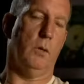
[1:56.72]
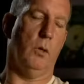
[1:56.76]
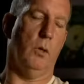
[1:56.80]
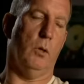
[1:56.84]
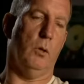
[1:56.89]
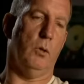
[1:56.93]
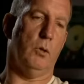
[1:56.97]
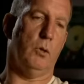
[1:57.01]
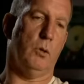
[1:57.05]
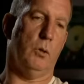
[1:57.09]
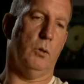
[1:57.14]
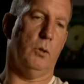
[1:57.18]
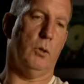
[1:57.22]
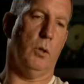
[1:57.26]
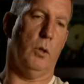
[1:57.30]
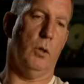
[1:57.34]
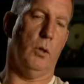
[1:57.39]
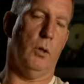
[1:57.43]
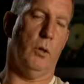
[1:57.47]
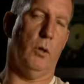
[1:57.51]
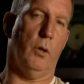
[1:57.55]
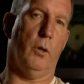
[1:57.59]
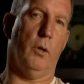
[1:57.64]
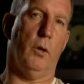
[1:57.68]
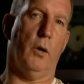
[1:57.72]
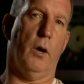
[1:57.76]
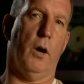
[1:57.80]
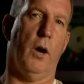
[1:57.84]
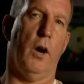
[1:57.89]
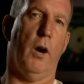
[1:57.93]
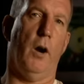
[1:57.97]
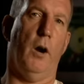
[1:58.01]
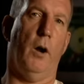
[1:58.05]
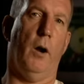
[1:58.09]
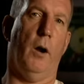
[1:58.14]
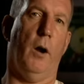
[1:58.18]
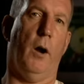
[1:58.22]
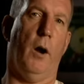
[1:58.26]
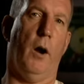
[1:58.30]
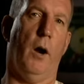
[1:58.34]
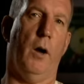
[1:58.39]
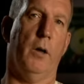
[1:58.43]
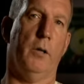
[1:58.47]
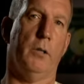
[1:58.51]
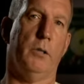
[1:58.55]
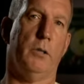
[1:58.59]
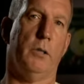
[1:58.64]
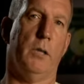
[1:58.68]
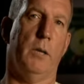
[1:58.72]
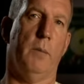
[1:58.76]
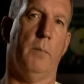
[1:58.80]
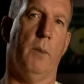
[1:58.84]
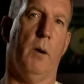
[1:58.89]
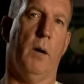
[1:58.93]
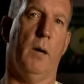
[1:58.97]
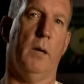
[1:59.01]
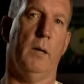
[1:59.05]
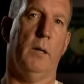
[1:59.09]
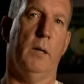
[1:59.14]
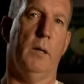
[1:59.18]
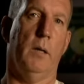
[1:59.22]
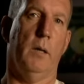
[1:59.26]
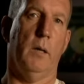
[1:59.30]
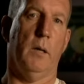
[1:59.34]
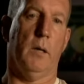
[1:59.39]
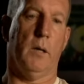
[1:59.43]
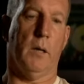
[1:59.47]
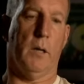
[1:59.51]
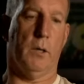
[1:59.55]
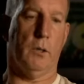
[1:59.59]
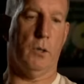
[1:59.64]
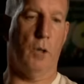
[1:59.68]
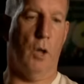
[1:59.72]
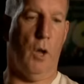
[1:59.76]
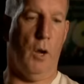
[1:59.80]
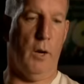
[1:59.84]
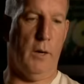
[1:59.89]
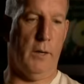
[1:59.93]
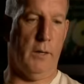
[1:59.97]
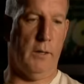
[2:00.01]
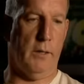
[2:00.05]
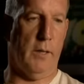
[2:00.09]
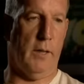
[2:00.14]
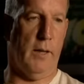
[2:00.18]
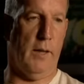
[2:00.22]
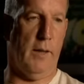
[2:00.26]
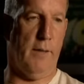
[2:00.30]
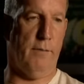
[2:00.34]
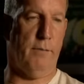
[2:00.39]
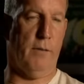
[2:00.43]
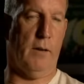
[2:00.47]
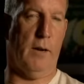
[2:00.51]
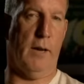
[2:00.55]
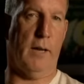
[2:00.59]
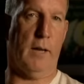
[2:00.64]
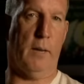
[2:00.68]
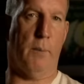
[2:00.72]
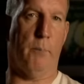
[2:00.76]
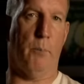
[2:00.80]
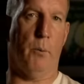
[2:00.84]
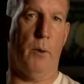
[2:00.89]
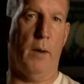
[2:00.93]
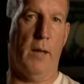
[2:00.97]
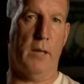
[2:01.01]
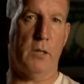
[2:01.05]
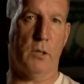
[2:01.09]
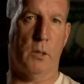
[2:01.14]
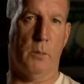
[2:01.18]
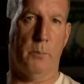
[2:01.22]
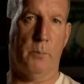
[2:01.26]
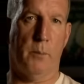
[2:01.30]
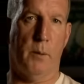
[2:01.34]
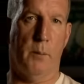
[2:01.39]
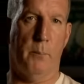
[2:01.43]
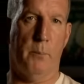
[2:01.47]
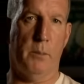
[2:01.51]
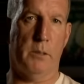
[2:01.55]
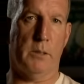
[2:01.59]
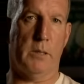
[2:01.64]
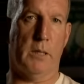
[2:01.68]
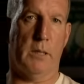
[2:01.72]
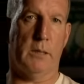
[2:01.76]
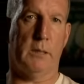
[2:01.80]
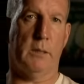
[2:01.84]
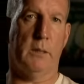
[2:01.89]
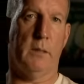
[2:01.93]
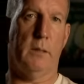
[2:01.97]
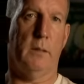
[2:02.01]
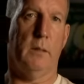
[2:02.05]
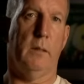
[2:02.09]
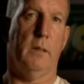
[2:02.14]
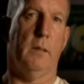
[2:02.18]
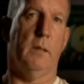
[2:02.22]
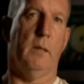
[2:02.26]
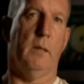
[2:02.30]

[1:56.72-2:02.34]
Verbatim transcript: to, to another R U C man, got down into, if you like, a press-up position